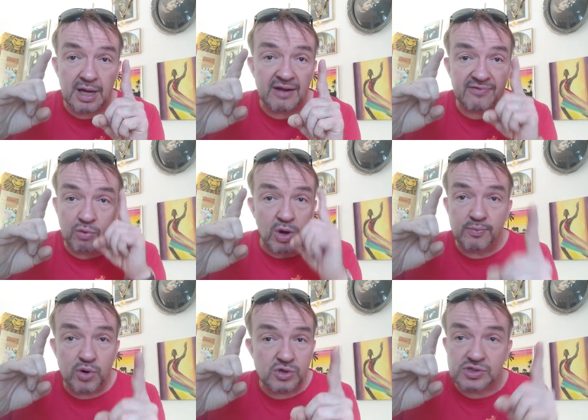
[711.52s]
And if the one
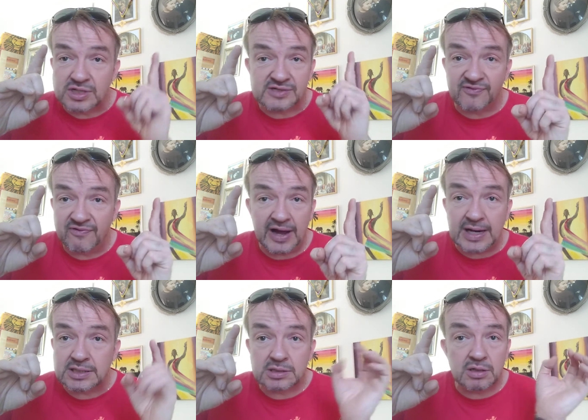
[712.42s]
person doesn't
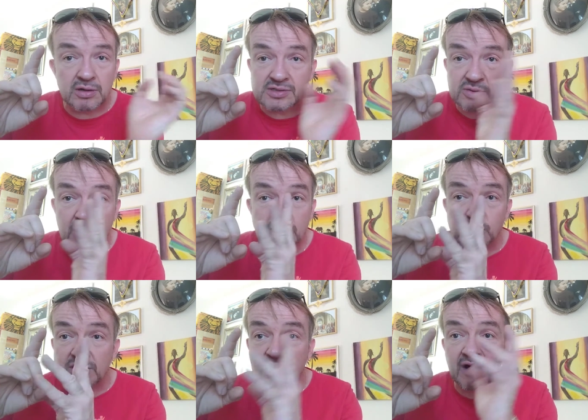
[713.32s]
fight and surrounds
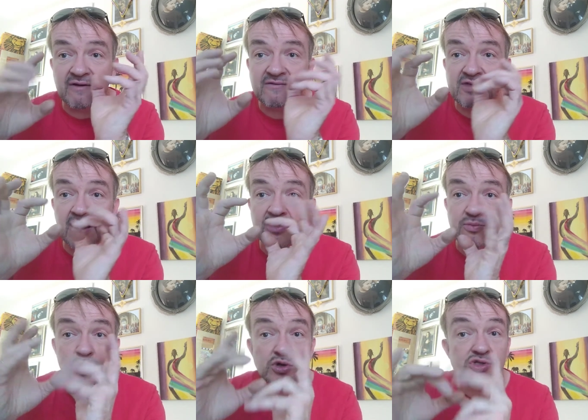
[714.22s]
with love, the other
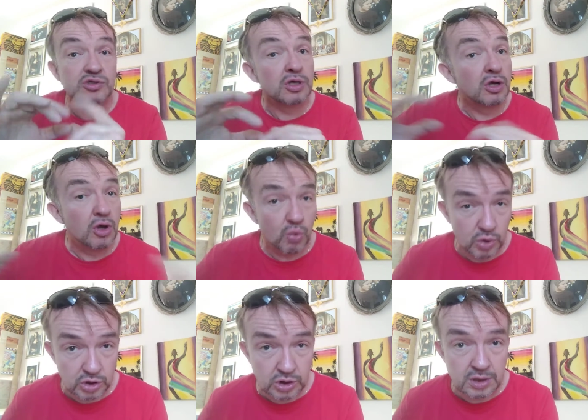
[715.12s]
person
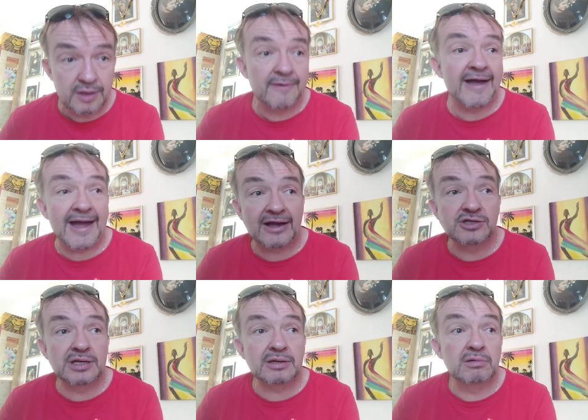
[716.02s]
will
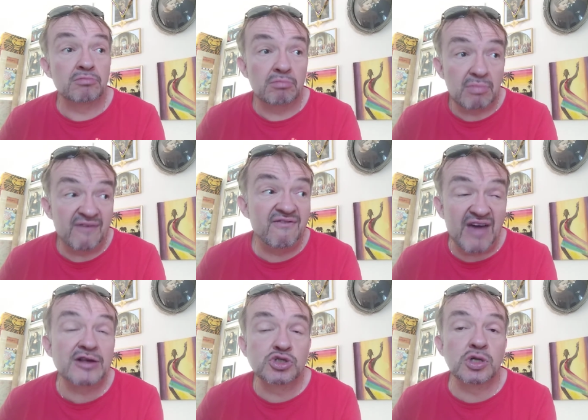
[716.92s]
actually
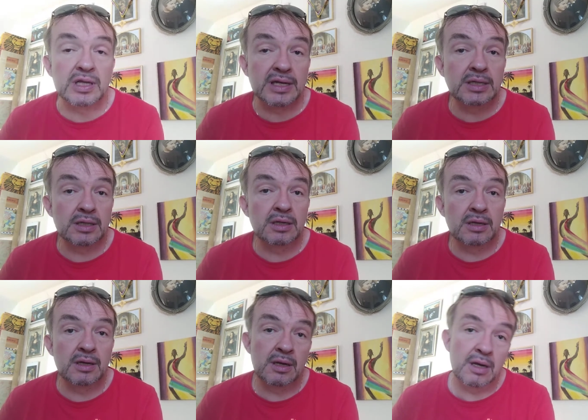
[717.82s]
eventually
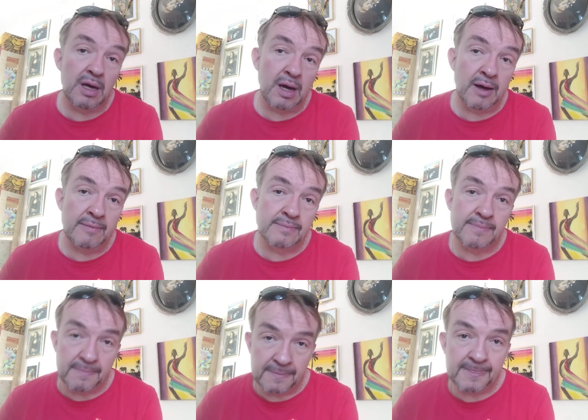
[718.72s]
uh,
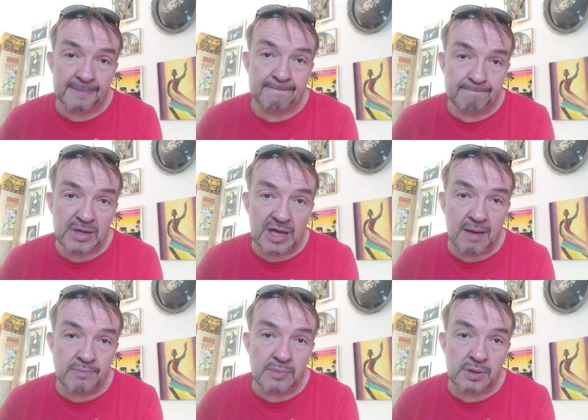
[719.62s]

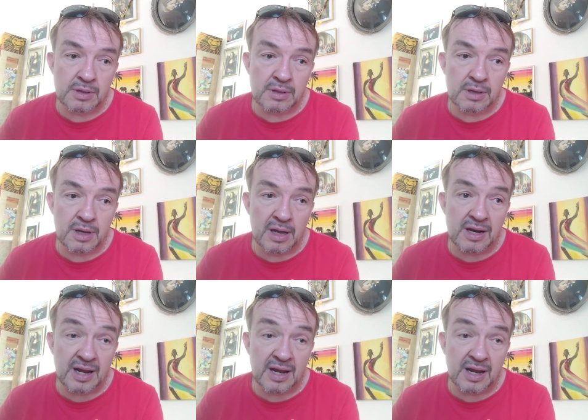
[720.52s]
become a